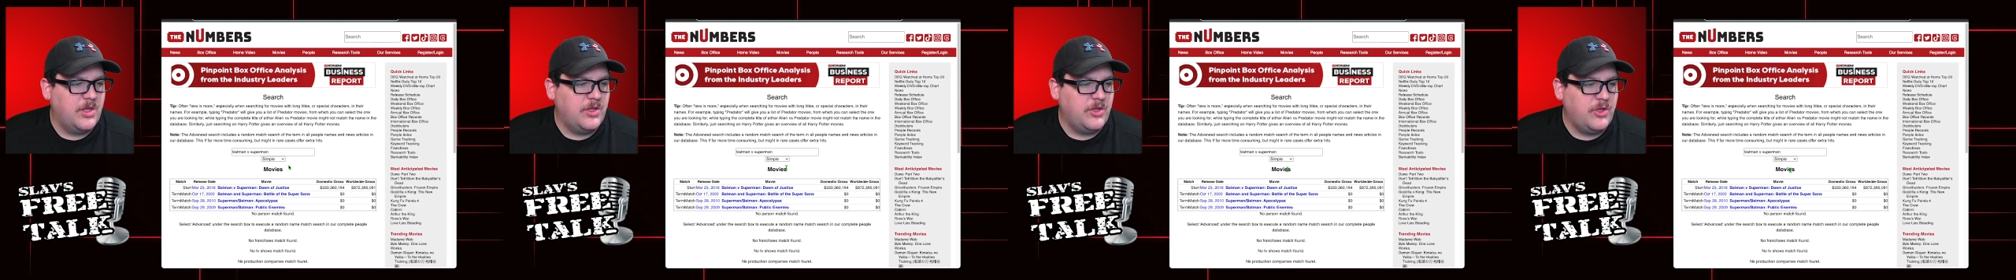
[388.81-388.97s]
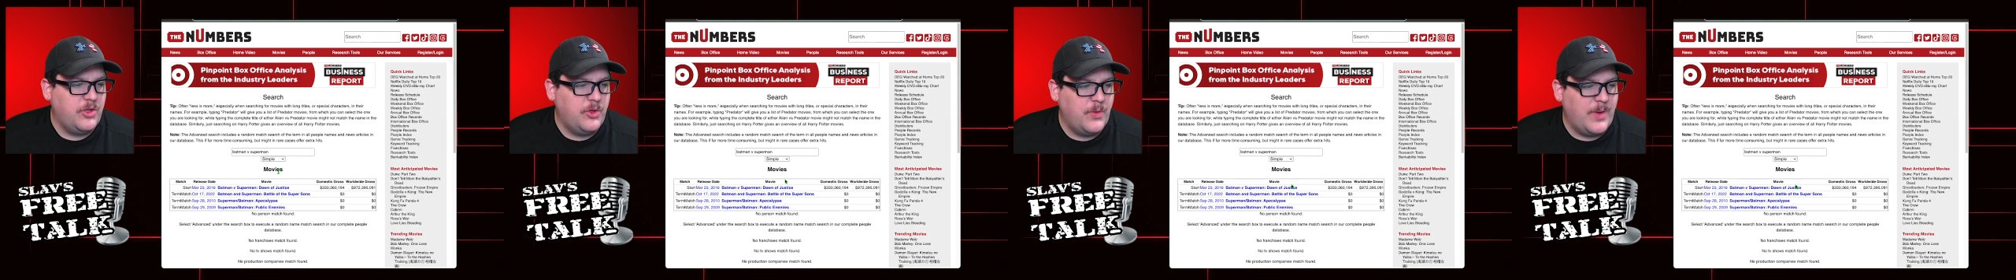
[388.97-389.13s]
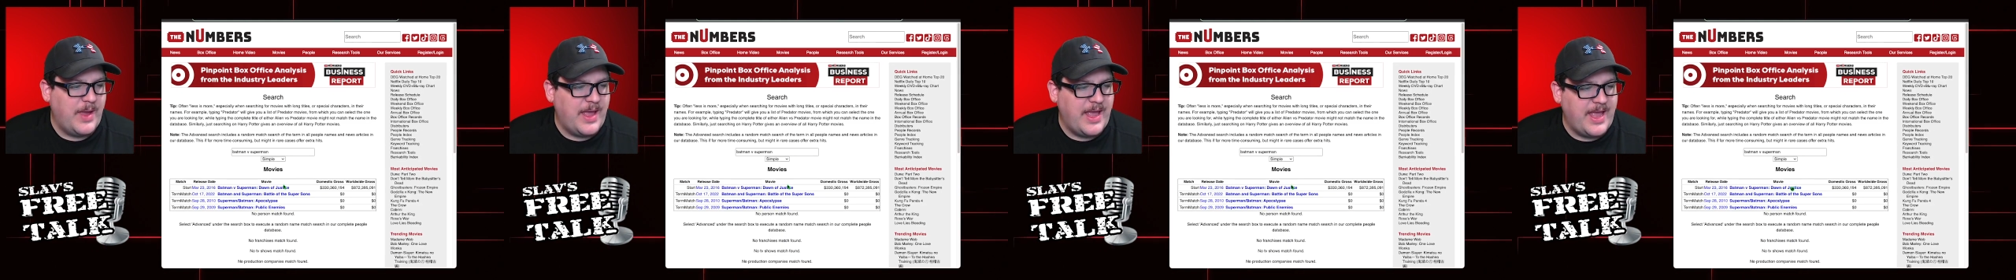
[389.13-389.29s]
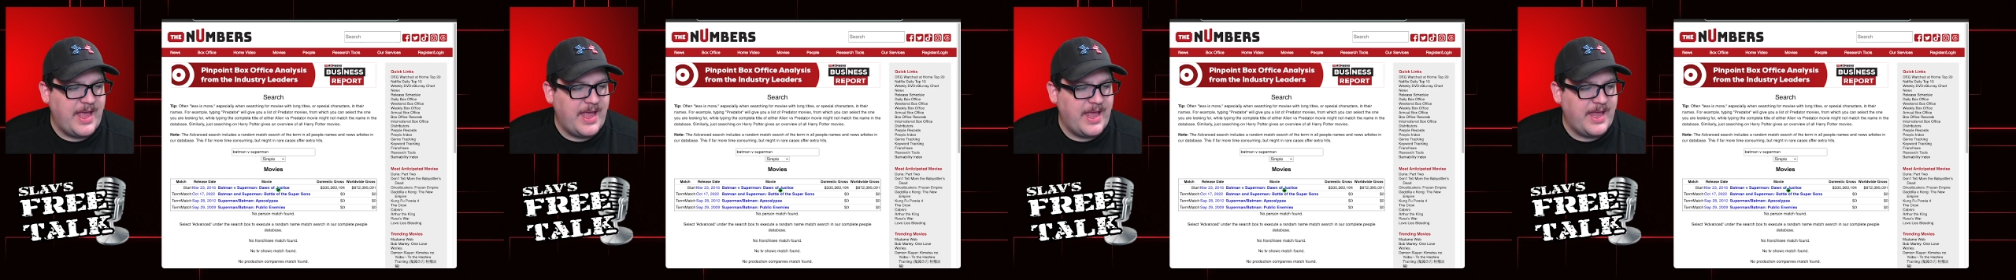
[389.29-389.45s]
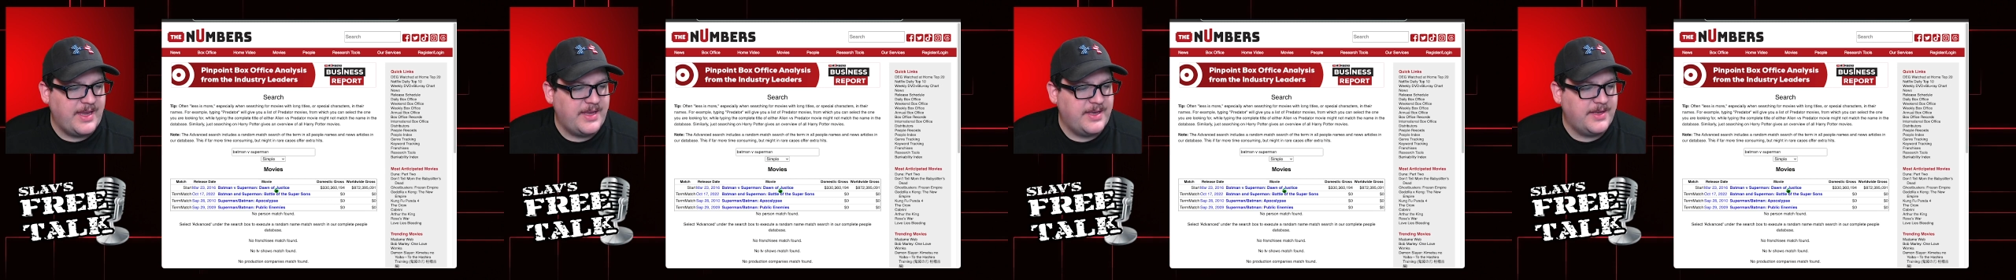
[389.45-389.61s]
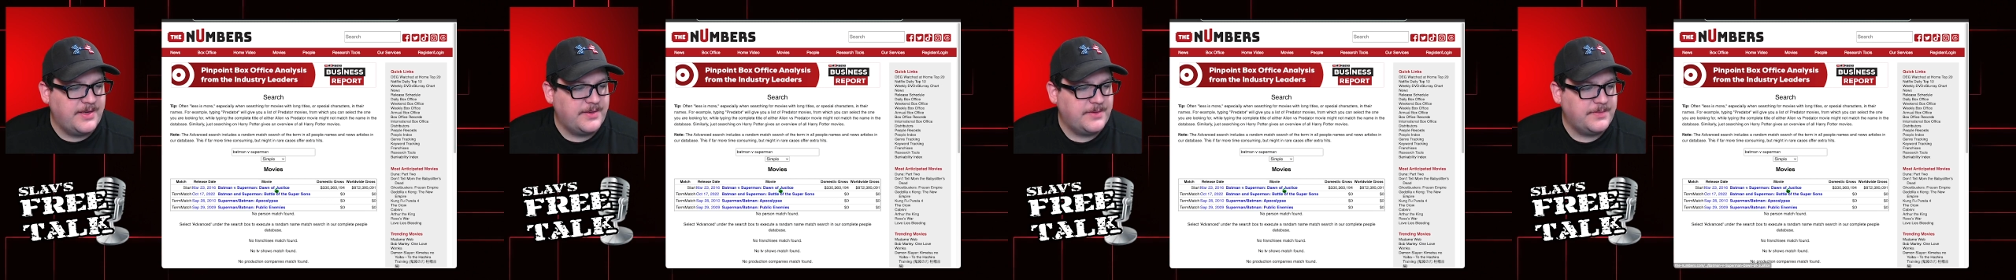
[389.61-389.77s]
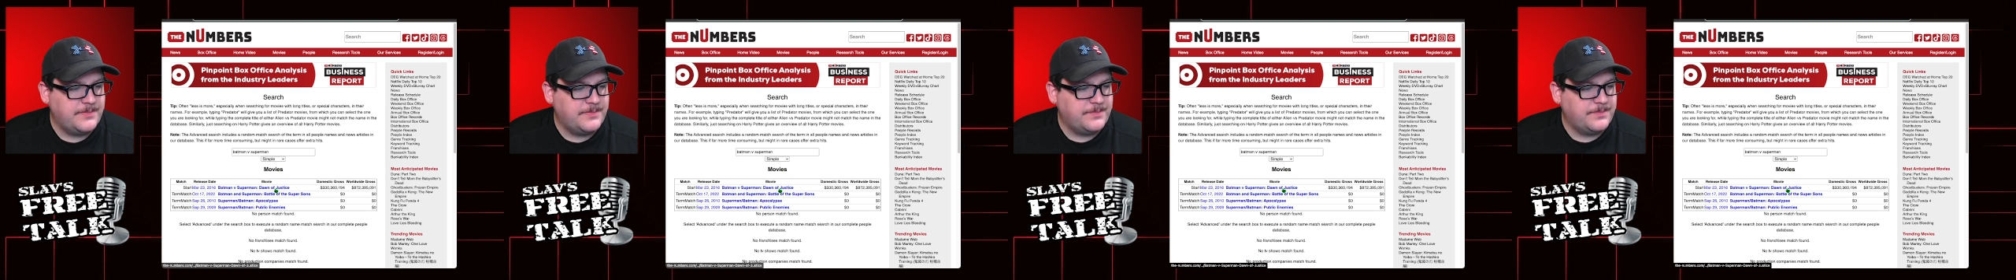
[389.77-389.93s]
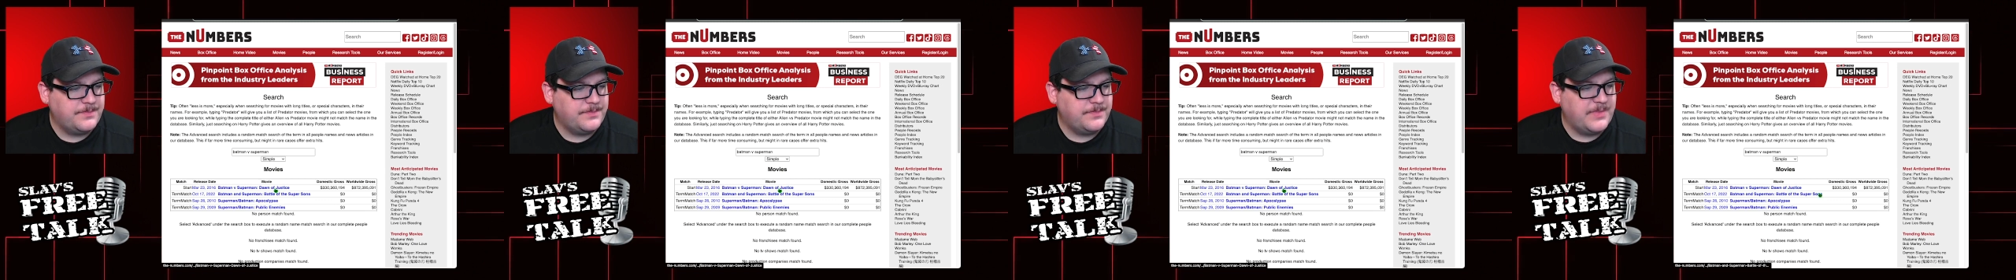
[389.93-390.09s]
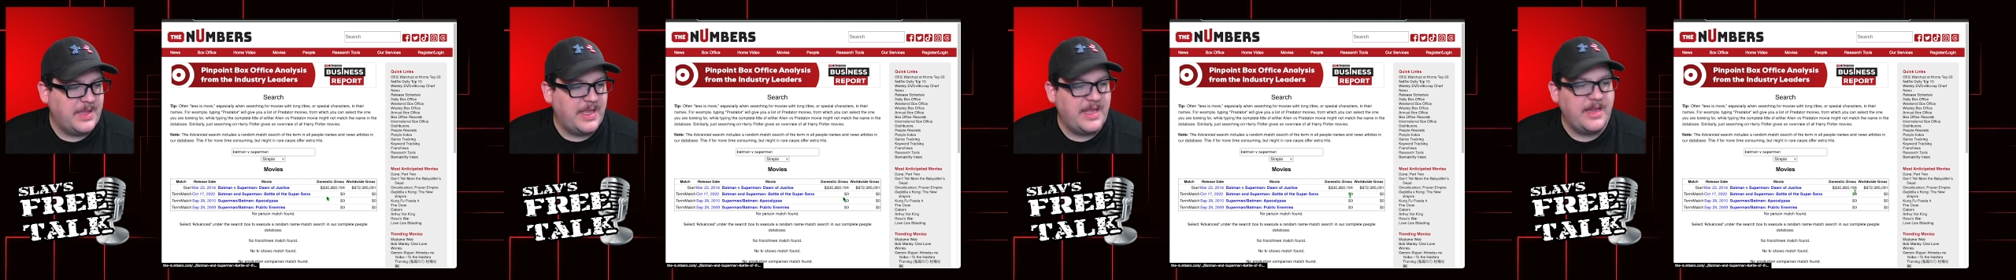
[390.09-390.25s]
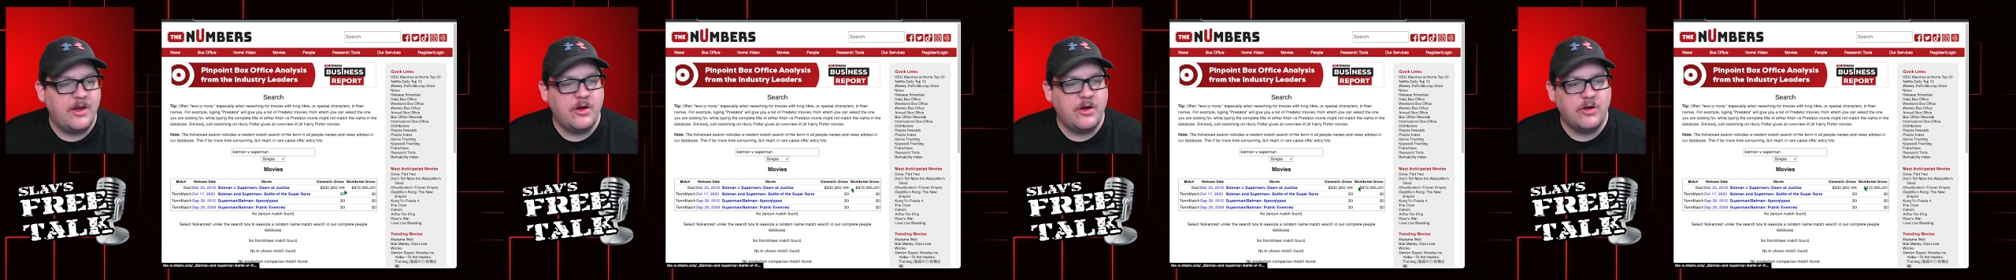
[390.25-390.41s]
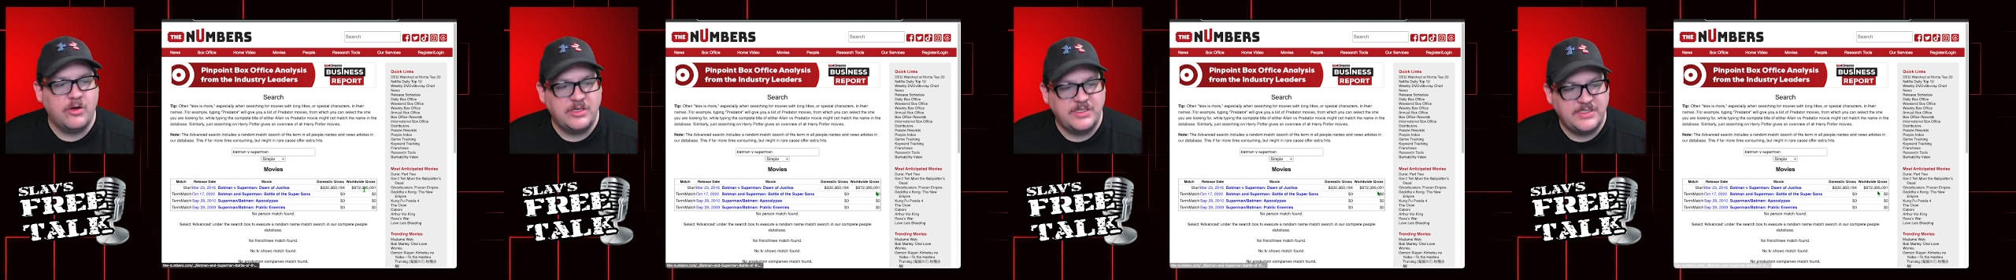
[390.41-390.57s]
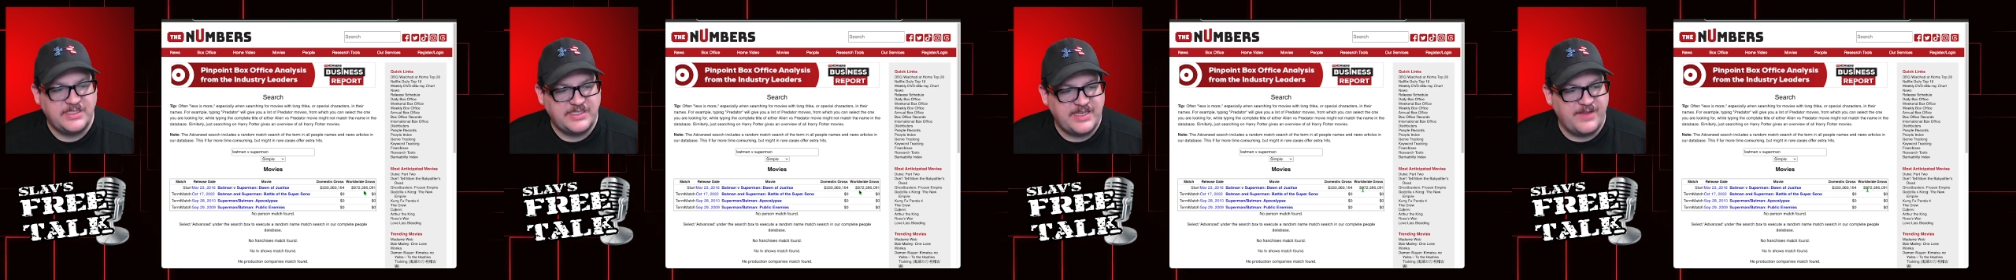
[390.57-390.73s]
you had
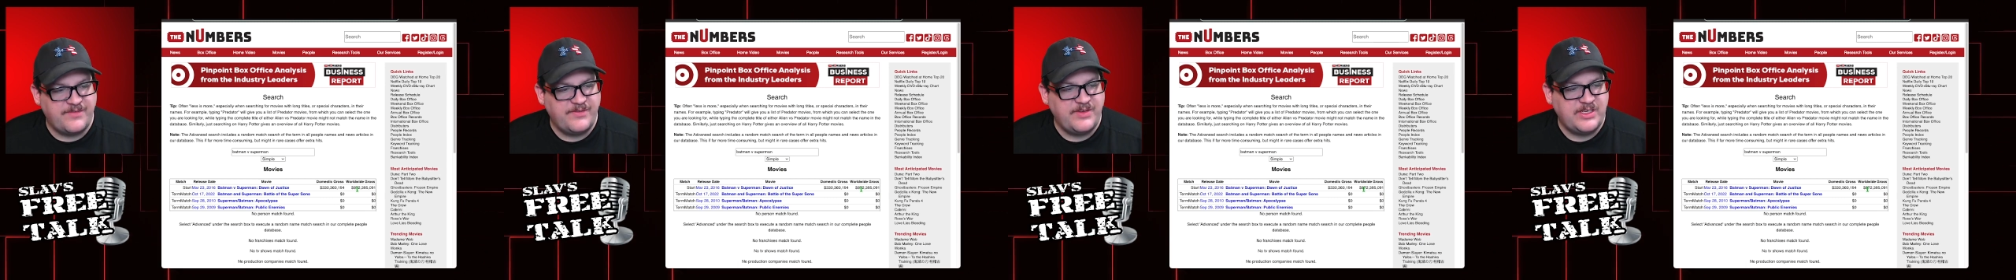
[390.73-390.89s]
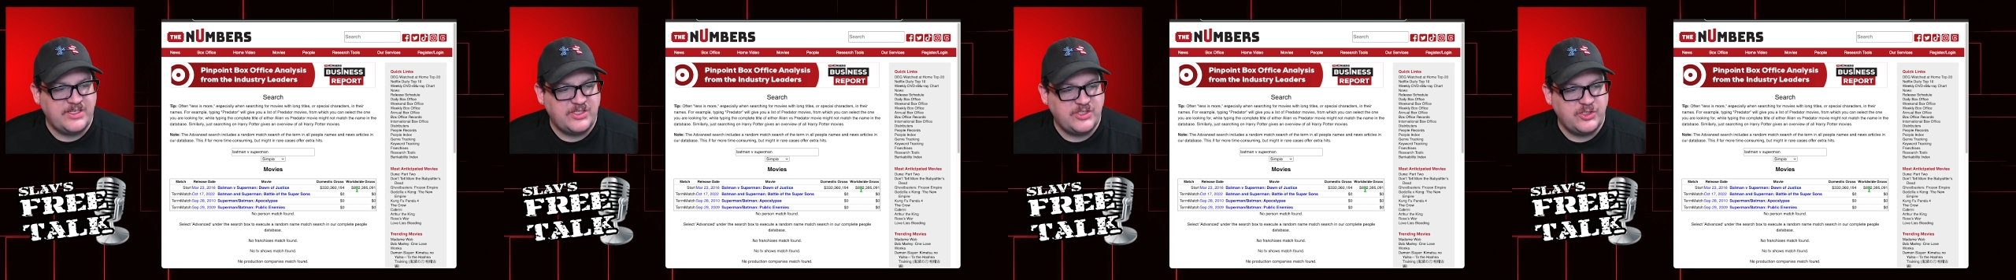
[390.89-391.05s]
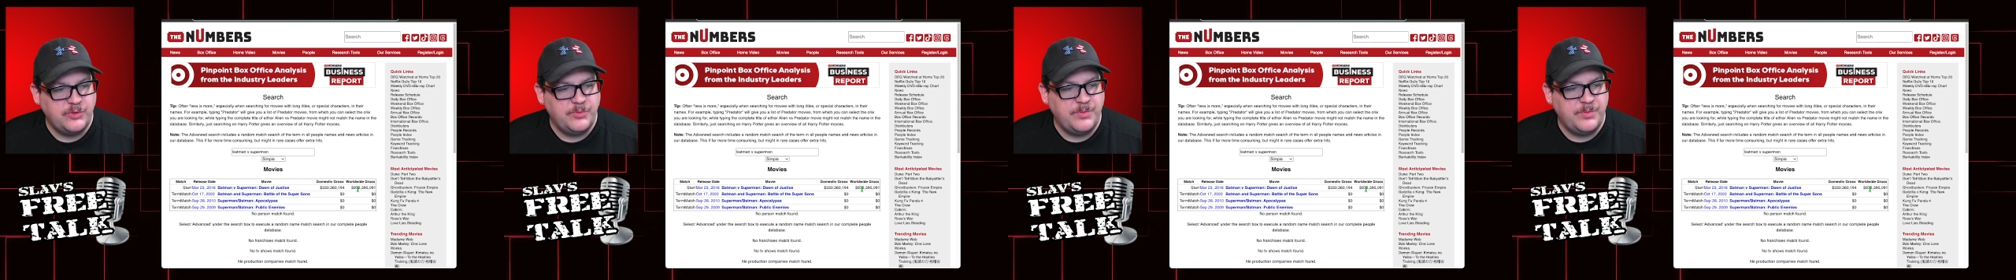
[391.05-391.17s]
$872